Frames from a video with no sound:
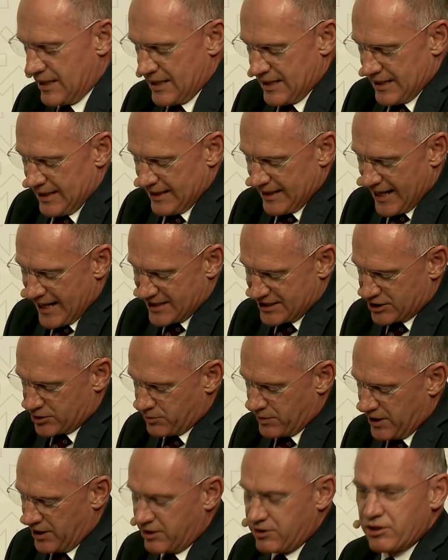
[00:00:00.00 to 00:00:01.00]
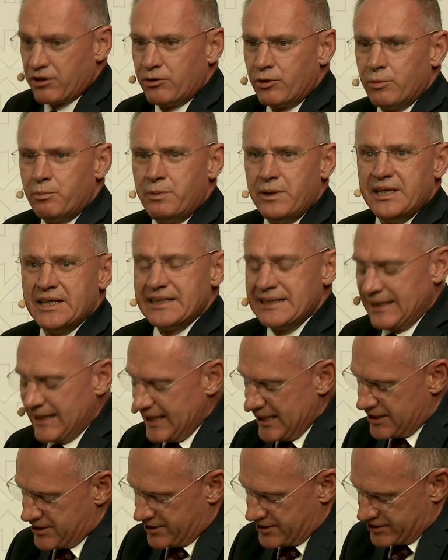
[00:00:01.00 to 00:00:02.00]
Last week, the European
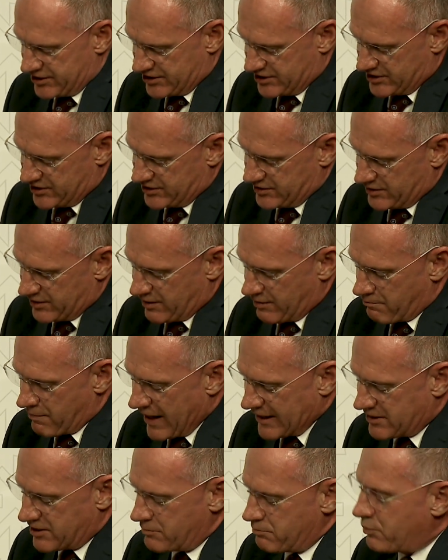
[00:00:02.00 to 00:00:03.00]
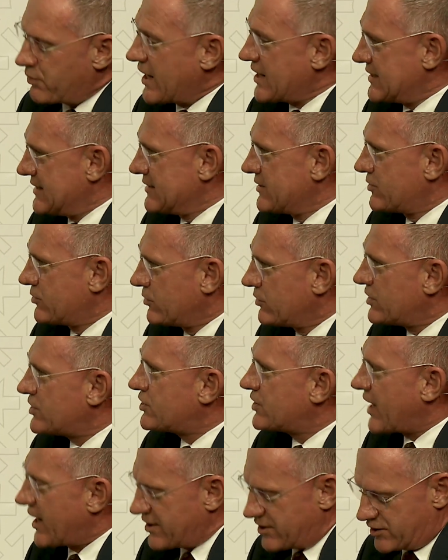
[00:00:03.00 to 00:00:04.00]
leaders met in Brussels to
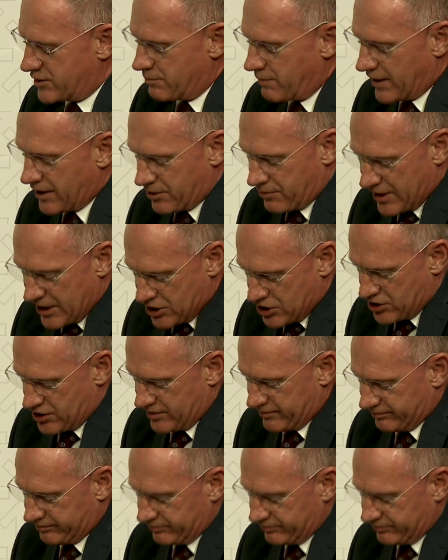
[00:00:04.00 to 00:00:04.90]
discuss migration.